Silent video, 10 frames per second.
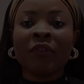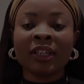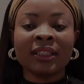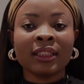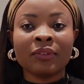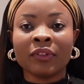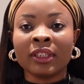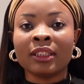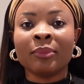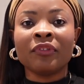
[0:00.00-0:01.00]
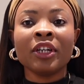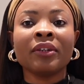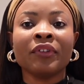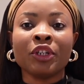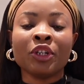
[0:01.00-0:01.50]
First things first, before you
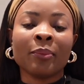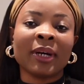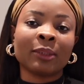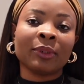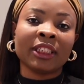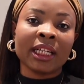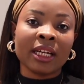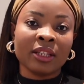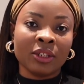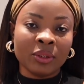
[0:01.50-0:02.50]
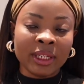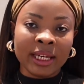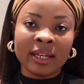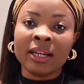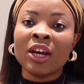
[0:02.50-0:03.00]
renew your passport here in the
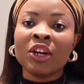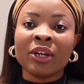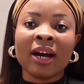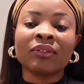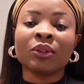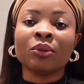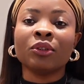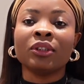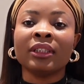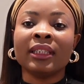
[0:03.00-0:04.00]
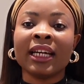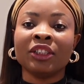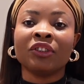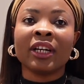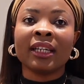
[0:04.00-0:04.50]
UK, you have to go to the
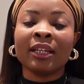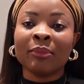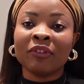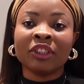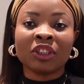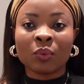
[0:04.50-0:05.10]
Nigerian immigration